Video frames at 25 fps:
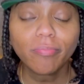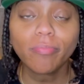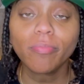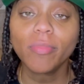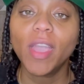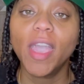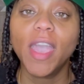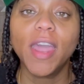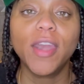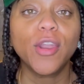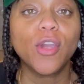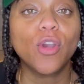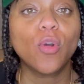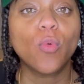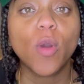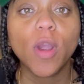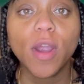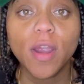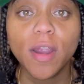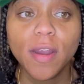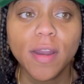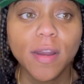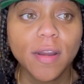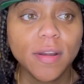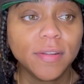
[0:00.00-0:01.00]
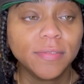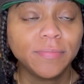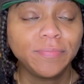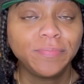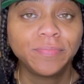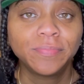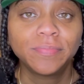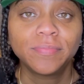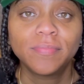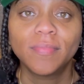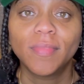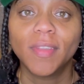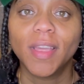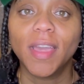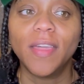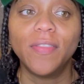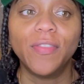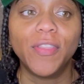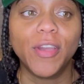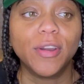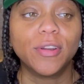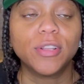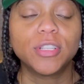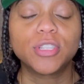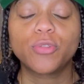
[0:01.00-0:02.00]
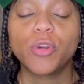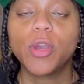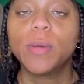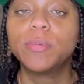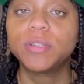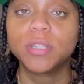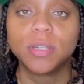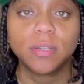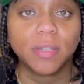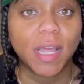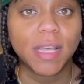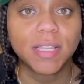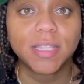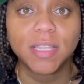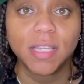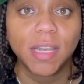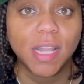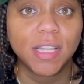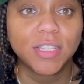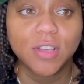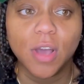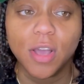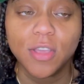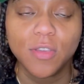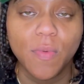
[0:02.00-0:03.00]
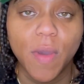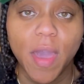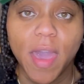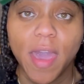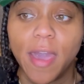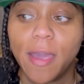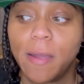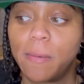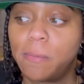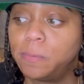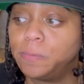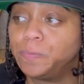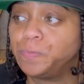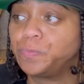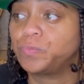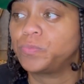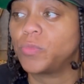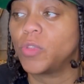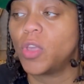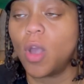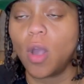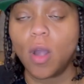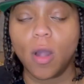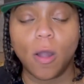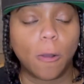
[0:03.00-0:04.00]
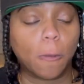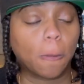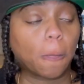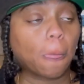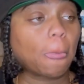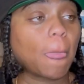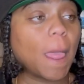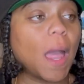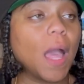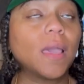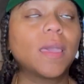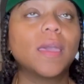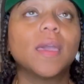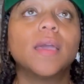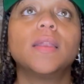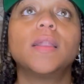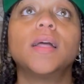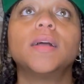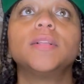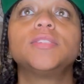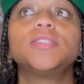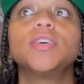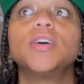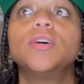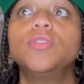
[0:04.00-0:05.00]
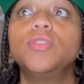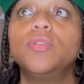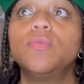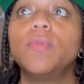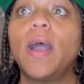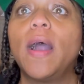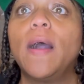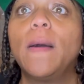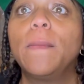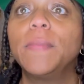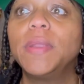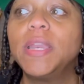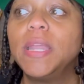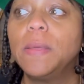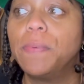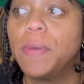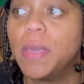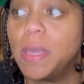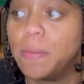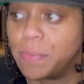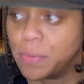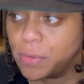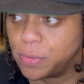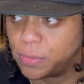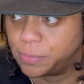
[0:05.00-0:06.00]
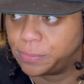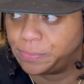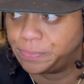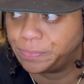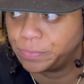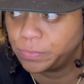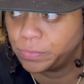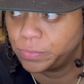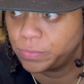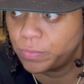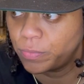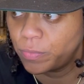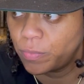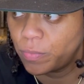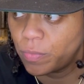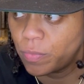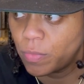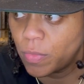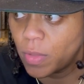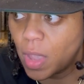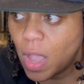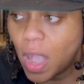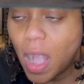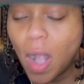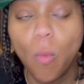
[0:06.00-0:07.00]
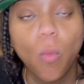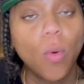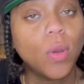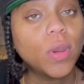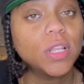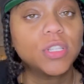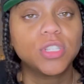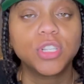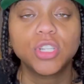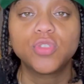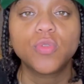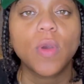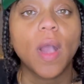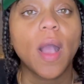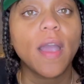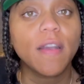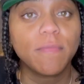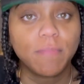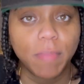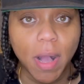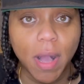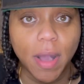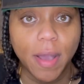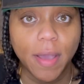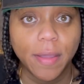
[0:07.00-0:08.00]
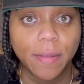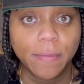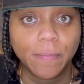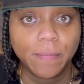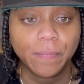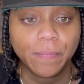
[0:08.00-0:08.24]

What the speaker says: and their word and their description. That's it. That's all you had. Y'all, I cannot tell you how many people I wanted to drive by